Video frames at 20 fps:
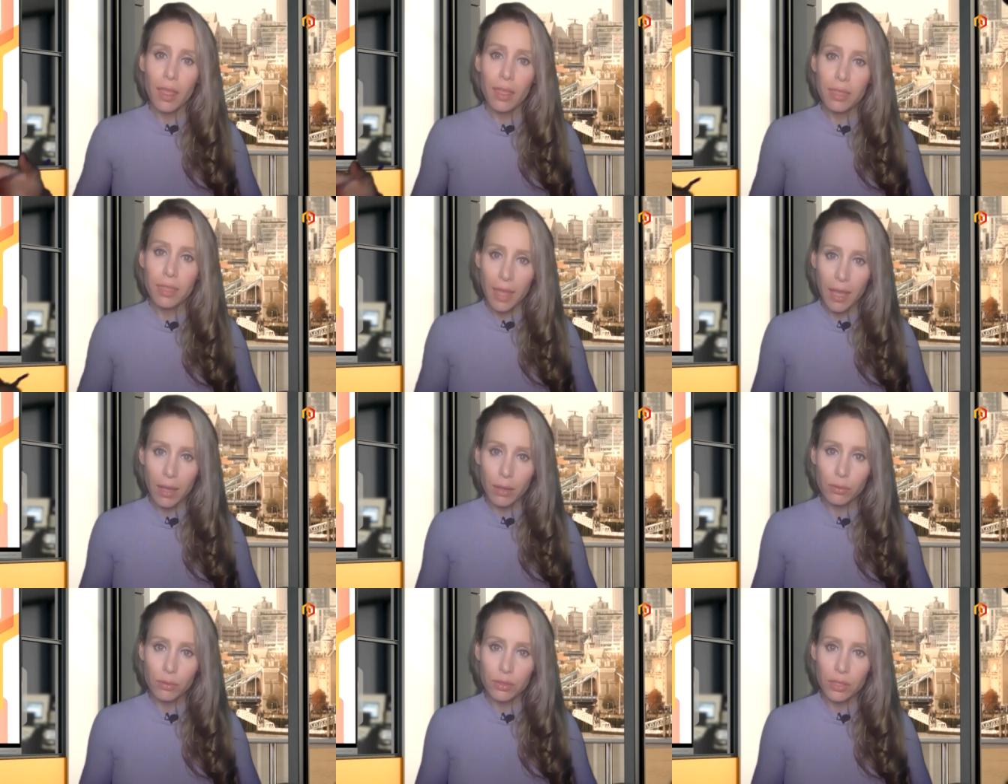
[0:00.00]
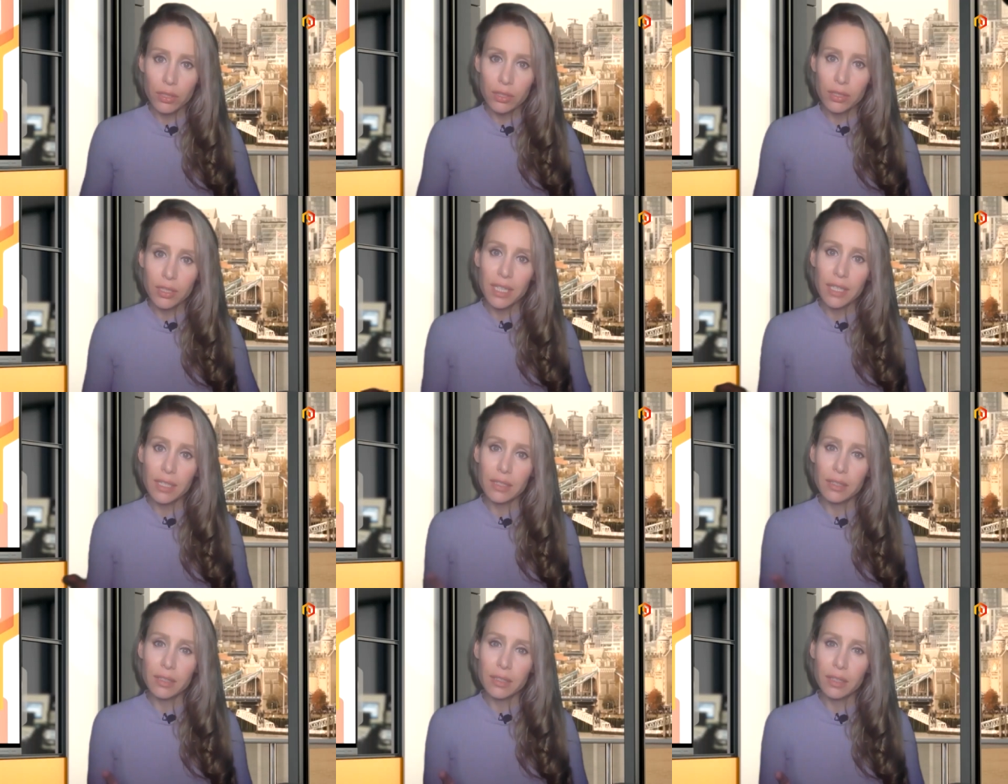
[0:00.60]
thousand
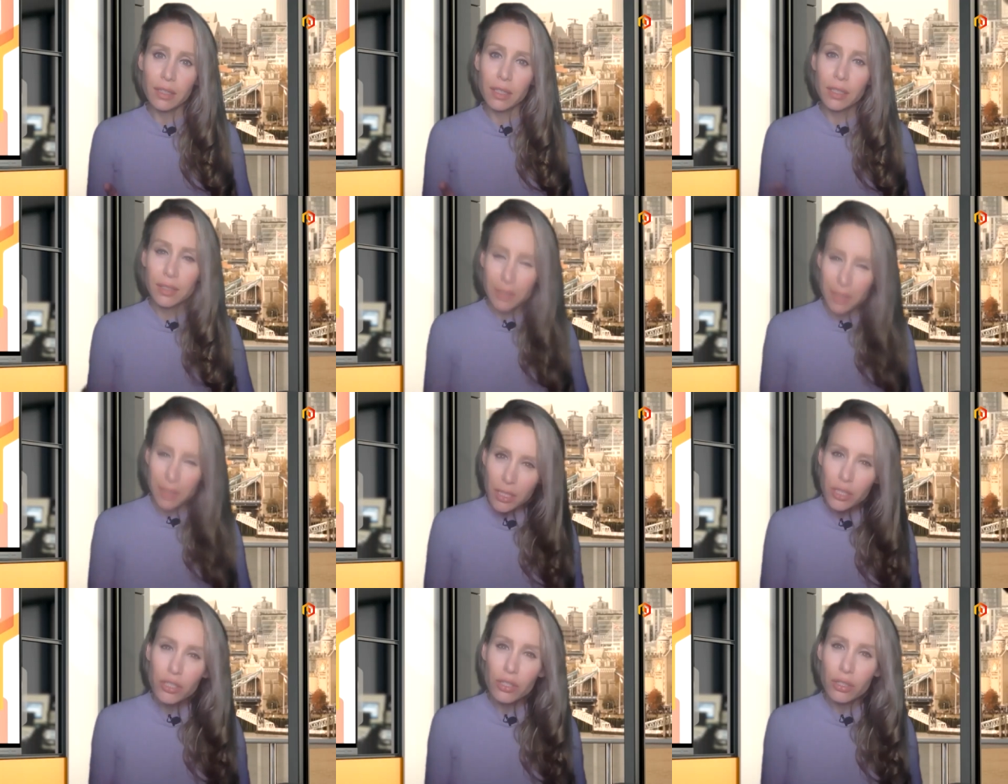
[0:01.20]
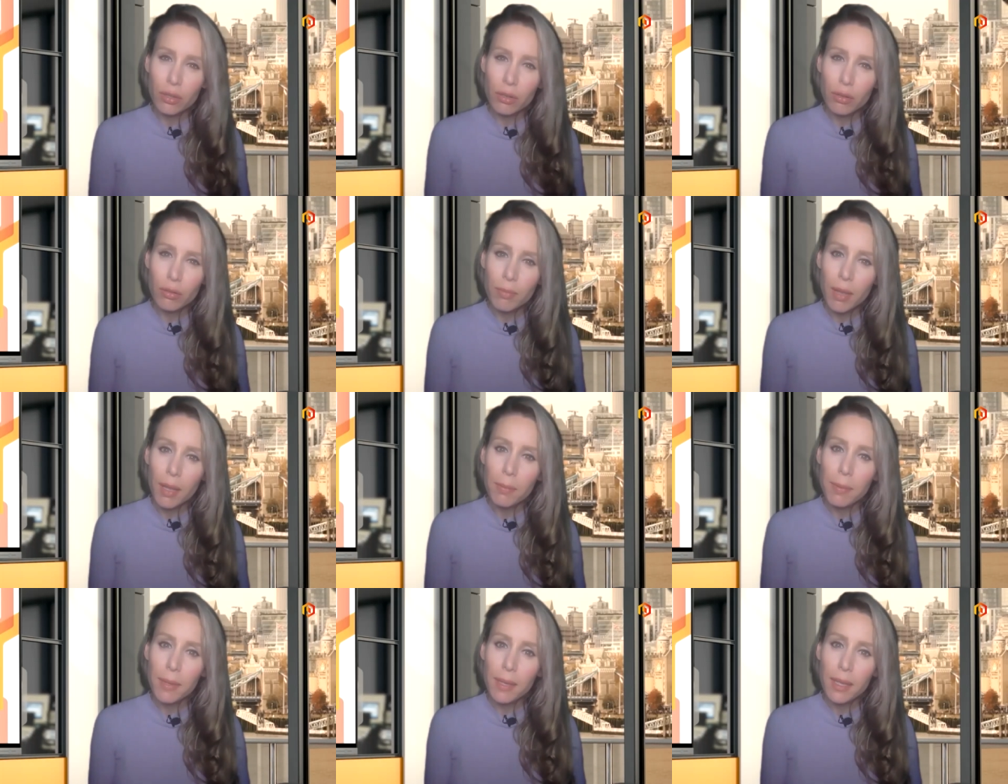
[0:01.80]
is conditional.
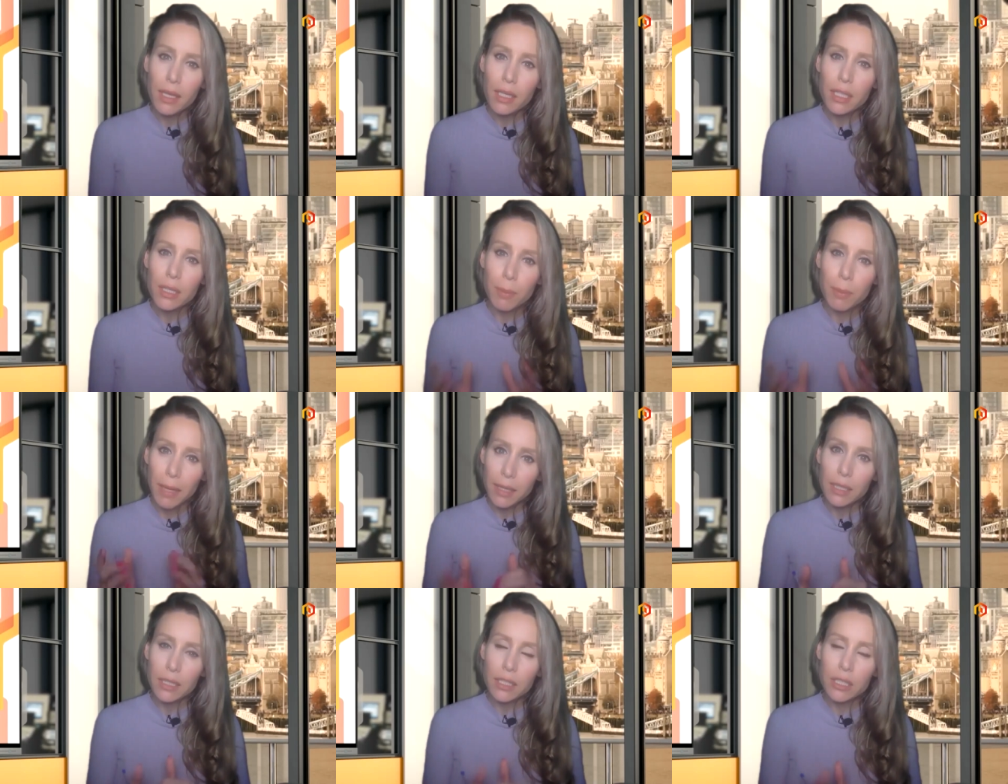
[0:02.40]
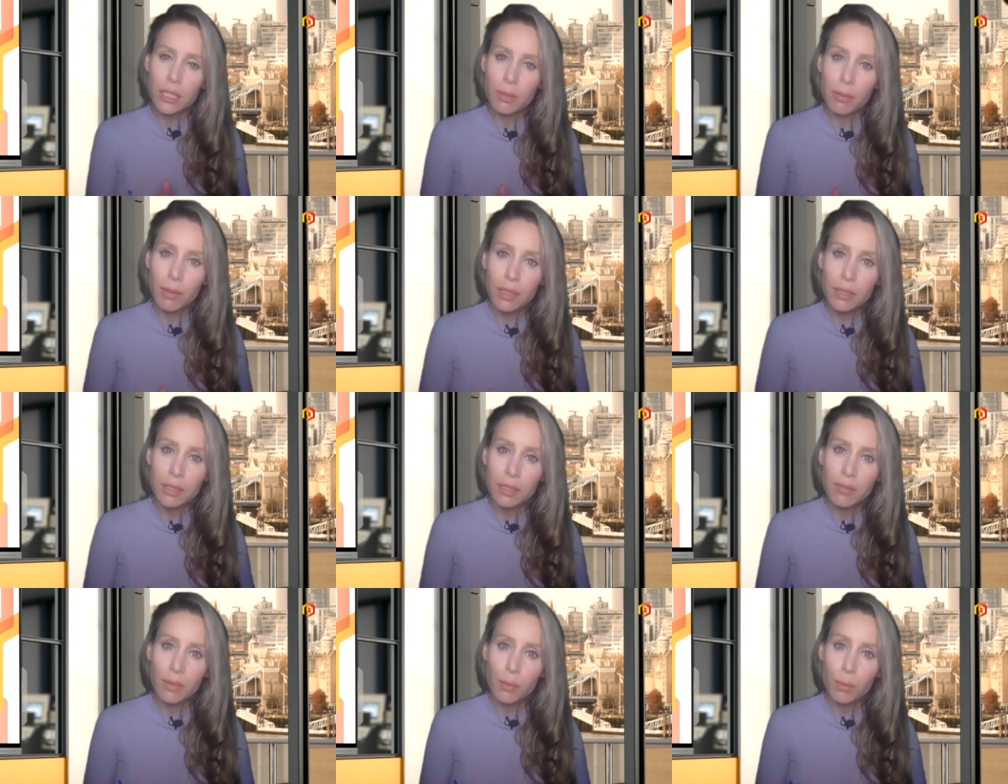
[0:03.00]
Maybe explain this to
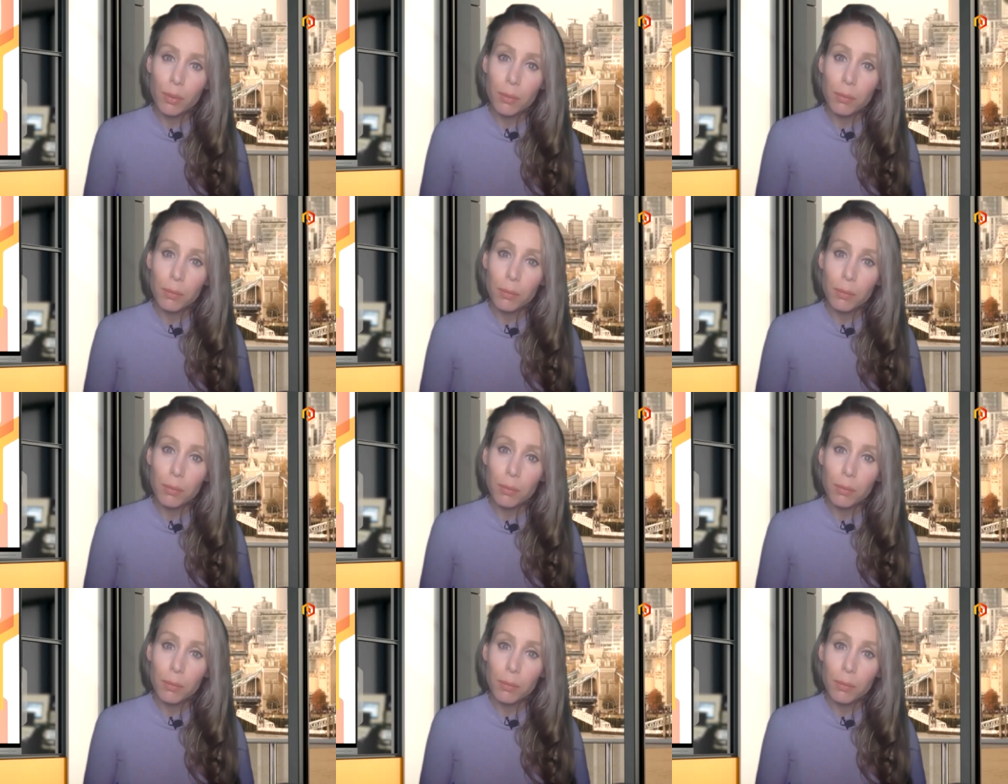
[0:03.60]
us if you would.